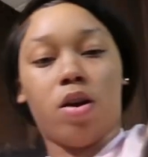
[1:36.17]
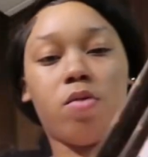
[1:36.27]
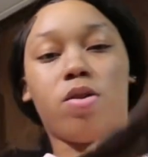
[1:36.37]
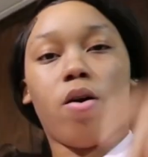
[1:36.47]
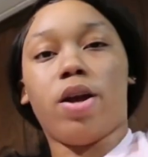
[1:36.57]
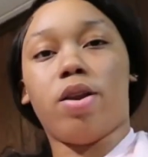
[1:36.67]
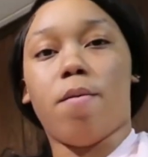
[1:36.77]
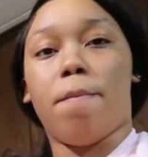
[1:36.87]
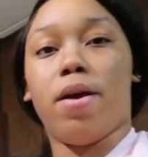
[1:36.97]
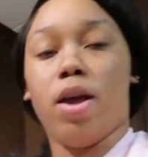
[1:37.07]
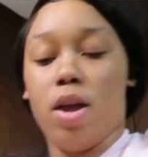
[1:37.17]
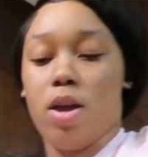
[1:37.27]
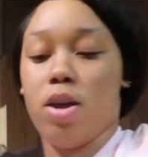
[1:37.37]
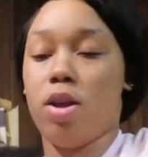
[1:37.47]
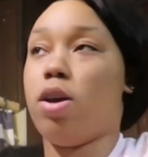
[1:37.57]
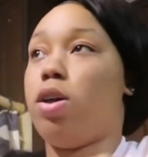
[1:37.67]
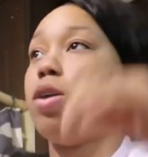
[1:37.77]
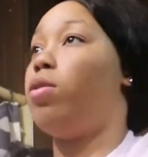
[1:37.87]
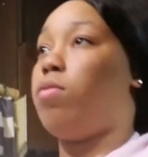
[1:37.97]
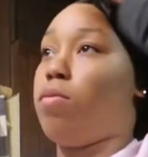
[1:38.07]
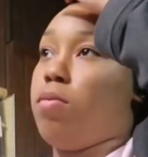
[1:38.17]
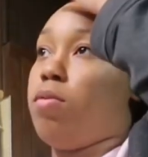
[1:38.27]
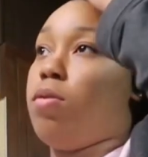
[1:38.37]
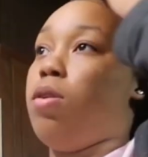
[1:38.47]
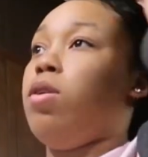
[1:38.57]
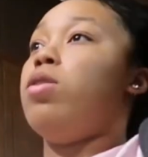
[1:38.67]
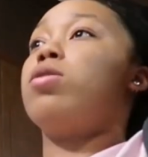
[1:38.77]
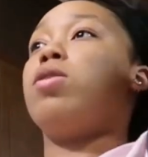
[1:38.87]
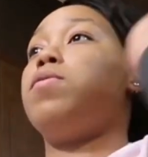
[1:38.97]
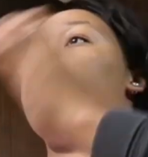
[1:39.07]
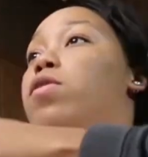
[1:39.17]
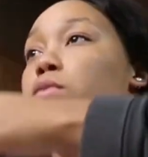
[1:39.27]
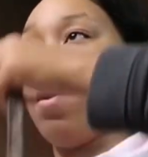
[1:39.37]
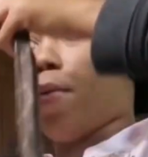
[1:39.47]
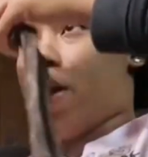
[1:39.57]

I don't know, get in the bed. So I'm just gonna wrap